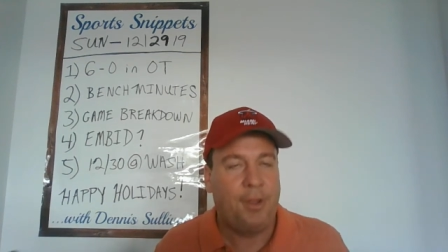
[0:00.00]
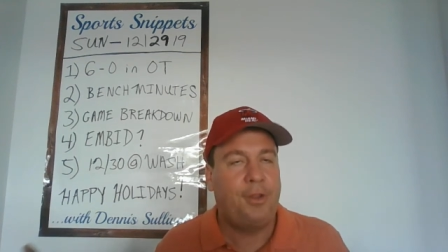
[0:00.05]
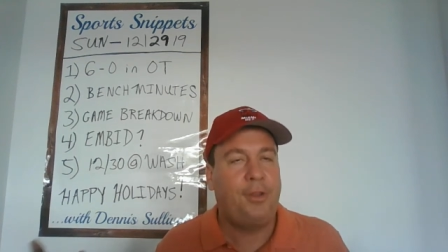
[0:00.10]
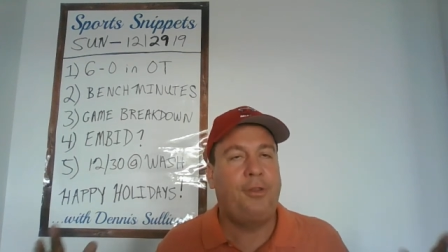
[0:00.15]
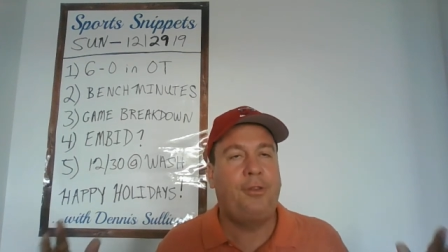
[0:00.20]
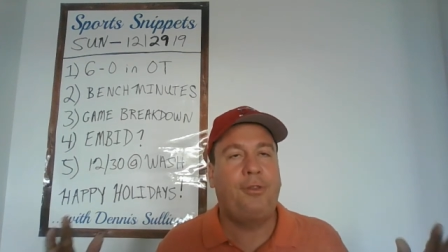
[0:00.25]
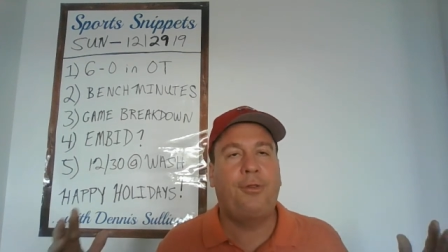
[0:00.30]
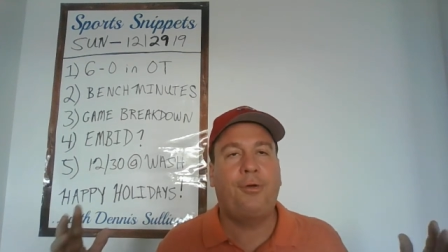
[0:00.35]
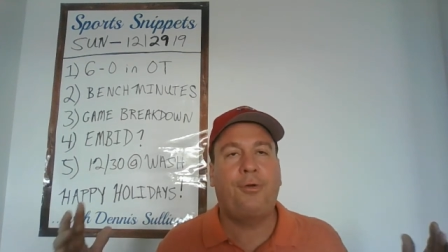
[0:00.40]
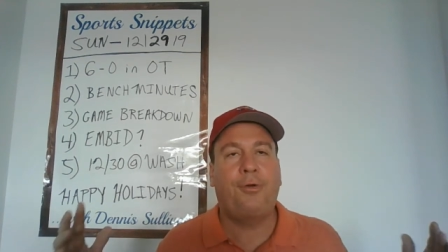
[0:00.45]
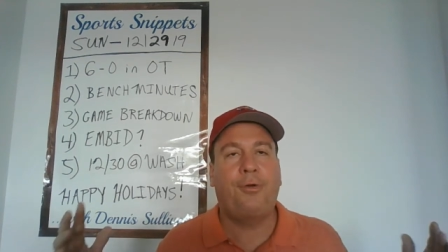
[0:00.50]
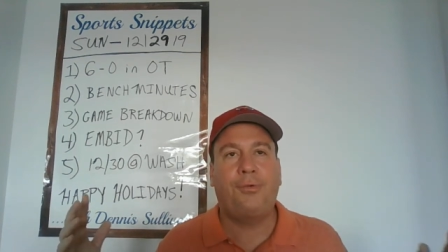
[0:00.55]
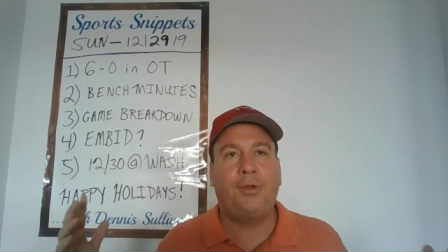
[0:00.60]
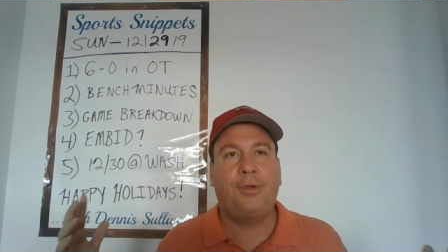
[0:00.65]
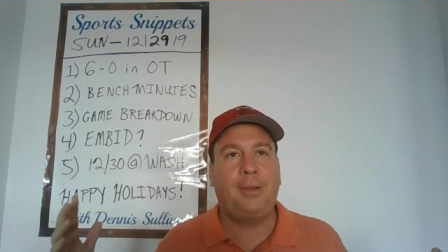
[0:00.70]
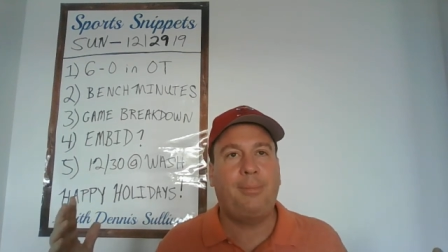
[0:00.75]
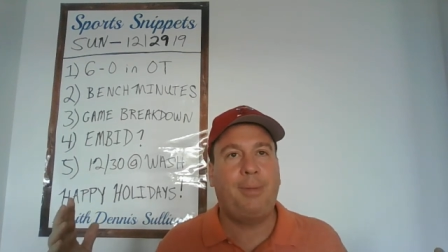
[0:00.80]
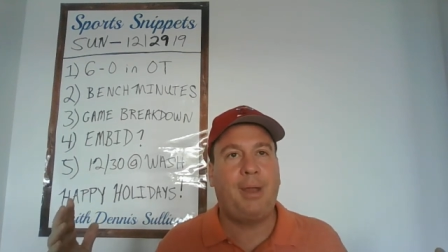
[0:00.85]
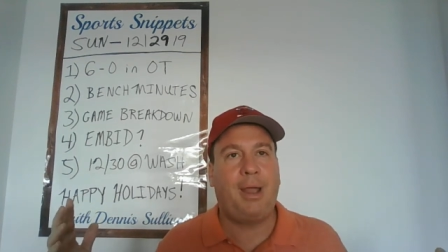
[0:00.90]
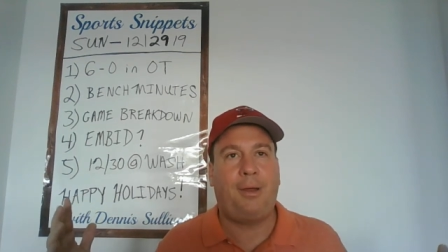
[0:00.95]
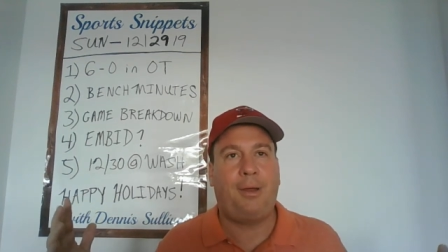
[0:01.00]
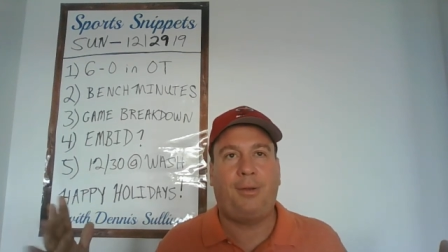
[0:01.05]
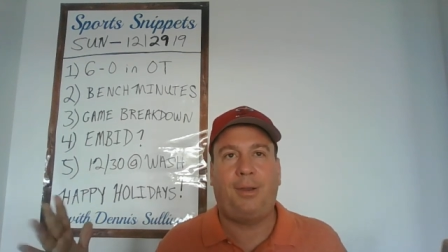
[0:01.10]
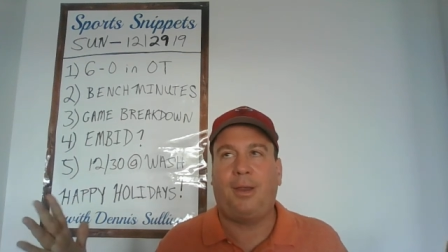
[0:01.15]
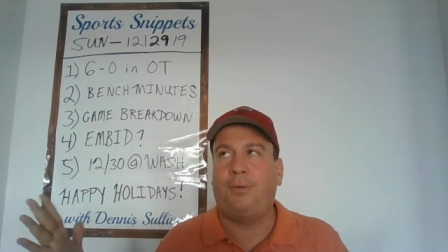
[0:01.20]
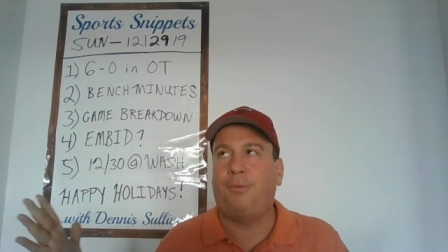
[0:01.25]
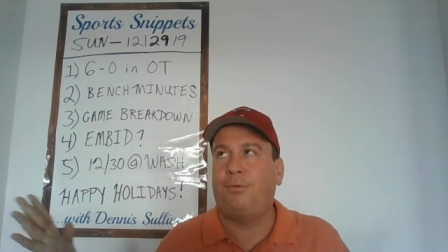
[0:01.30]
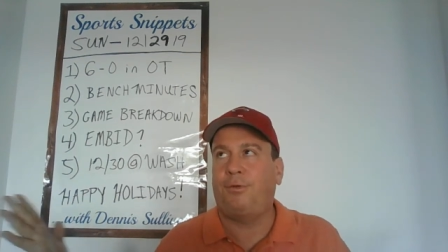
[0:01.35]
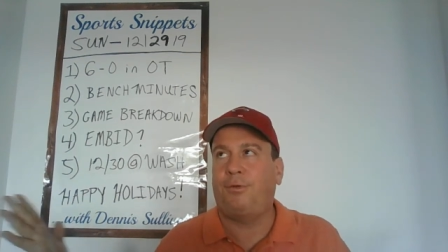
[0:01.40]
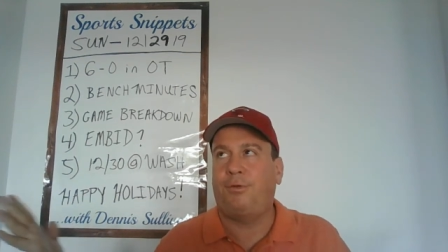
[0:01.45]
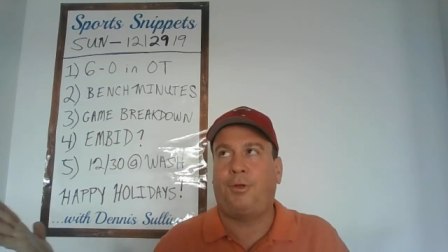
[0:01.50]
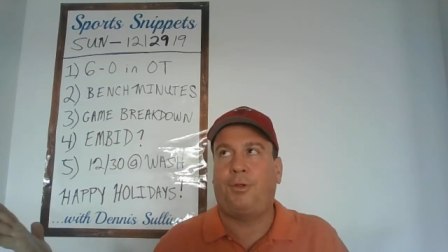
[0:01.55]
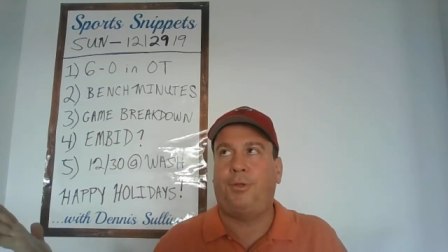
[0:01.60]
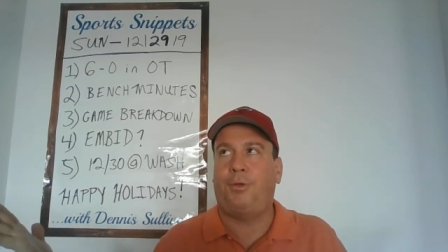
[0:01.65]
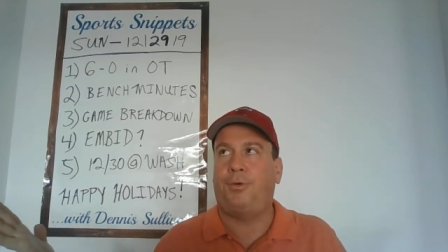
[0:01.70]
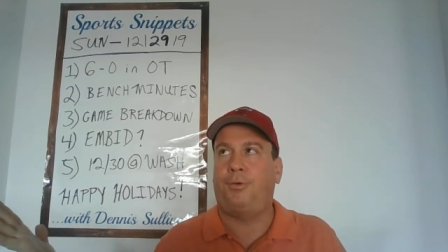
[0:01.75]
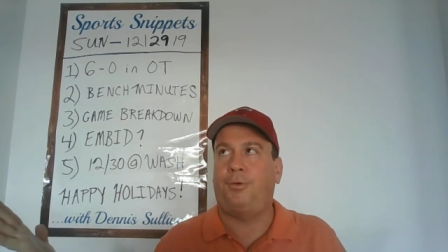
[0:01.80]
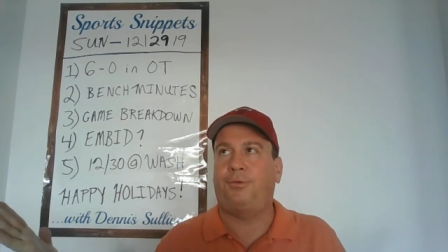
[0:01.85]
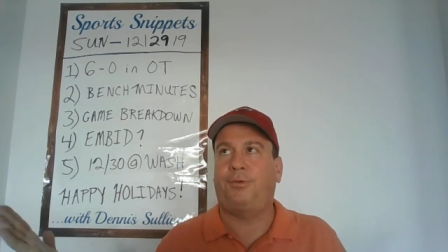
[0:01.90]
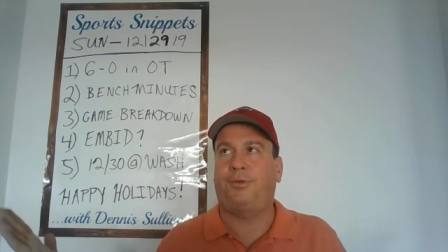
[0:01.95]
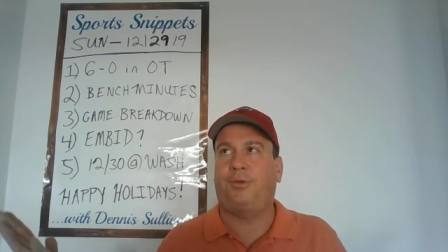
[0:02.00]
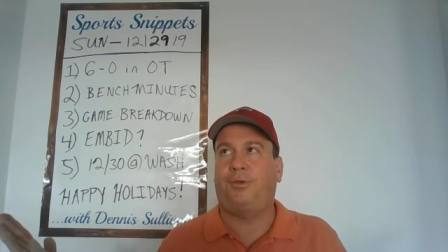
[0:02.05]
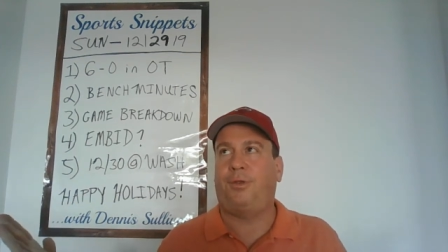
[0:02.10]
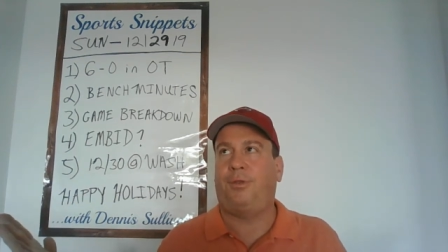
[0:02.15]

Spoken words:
The rebounding was close.